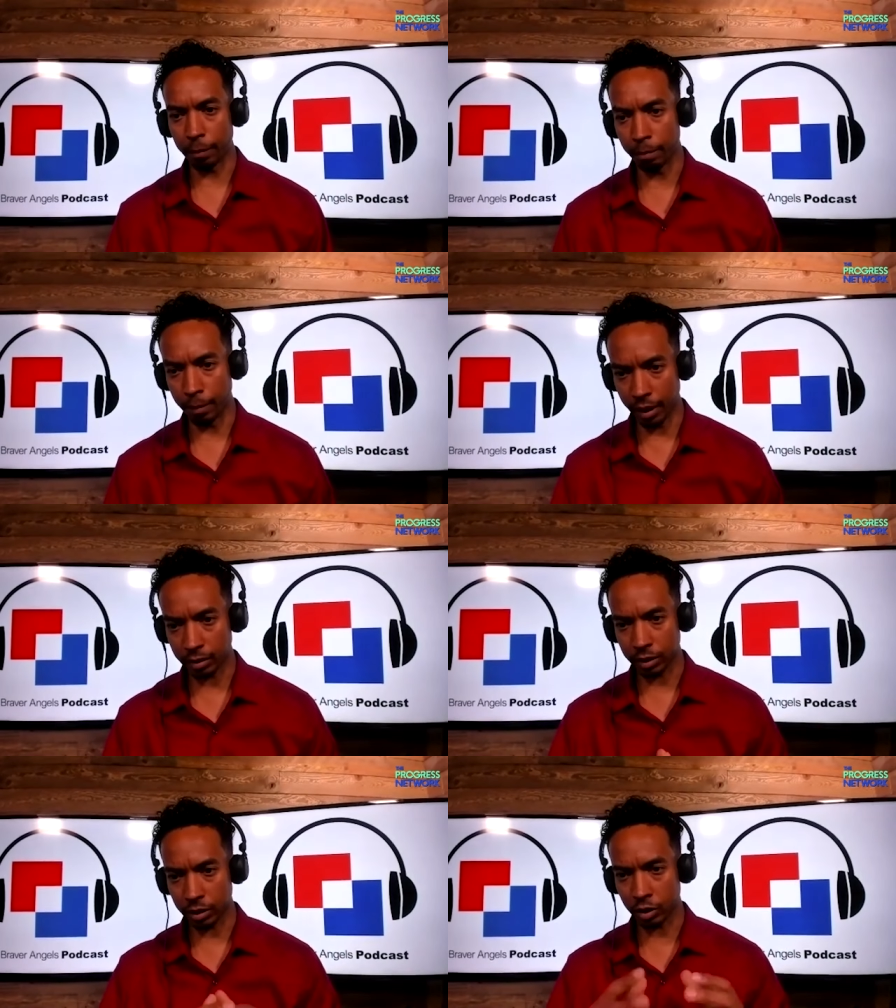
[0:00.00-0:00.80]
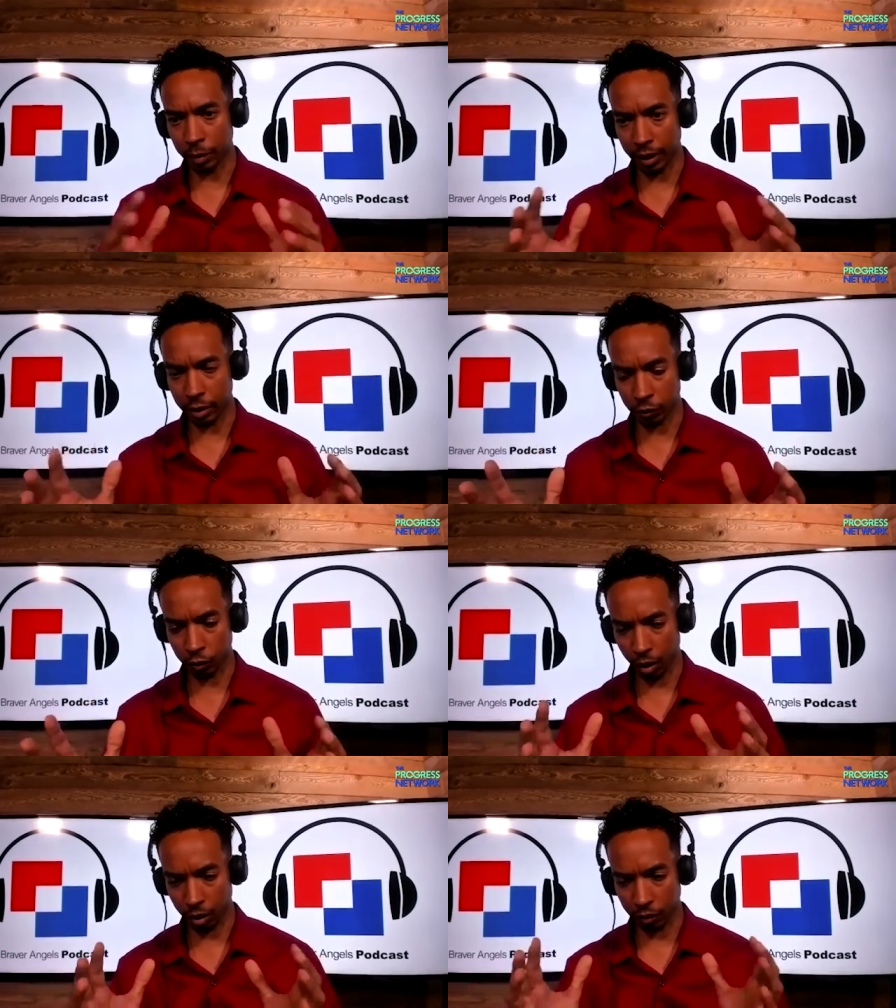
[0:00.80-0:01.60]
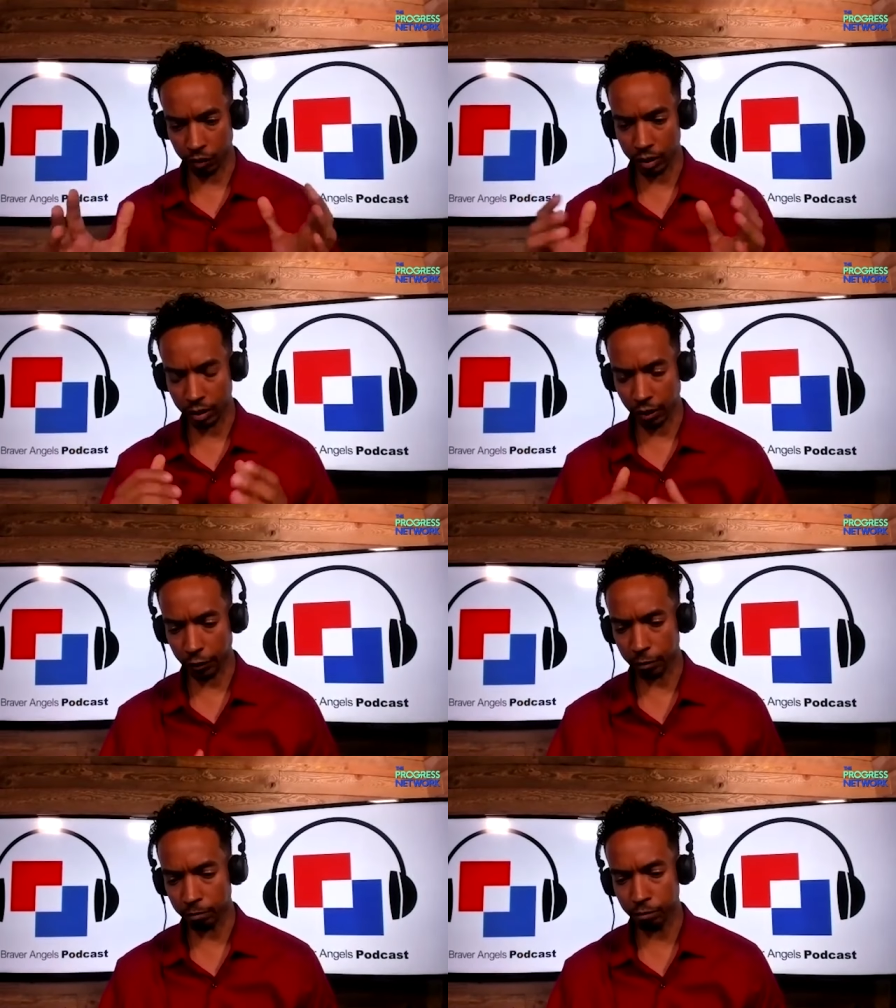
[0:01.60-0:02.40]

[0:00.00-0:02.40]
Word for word: makes the space for all of these other